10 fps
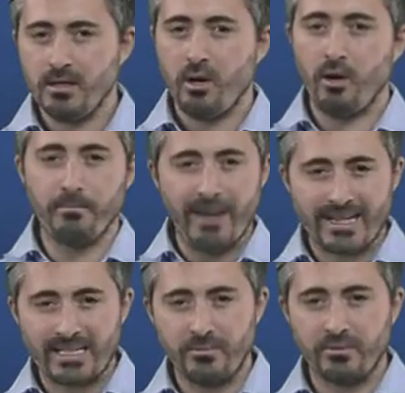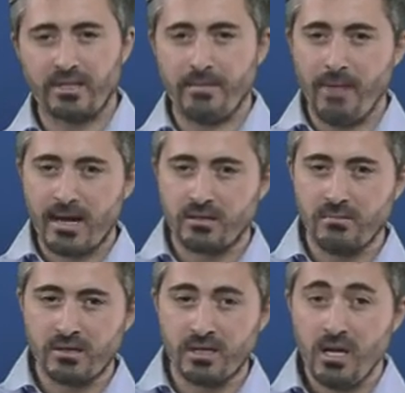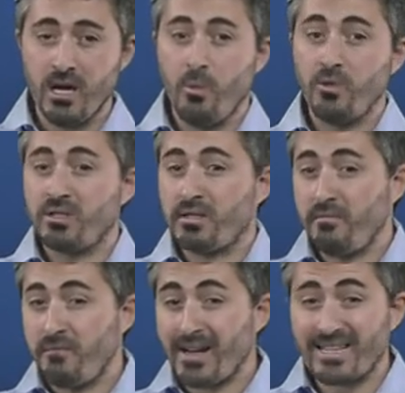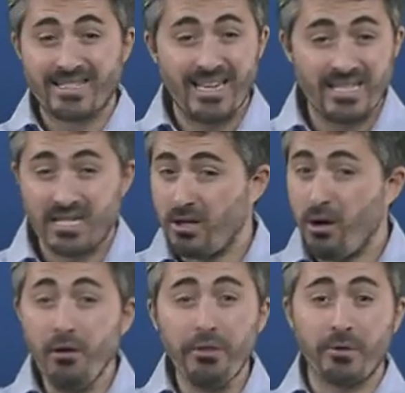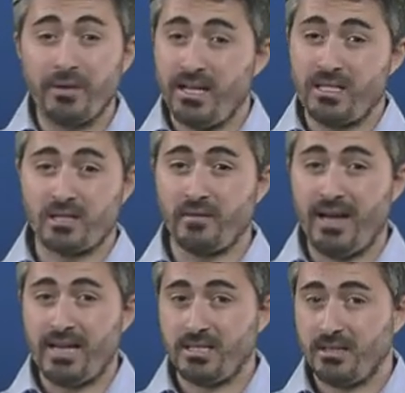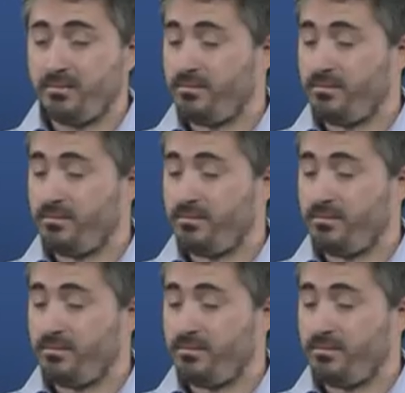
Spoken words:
or Maximus and Maximus, which is in fact attested in all through the history of Latin.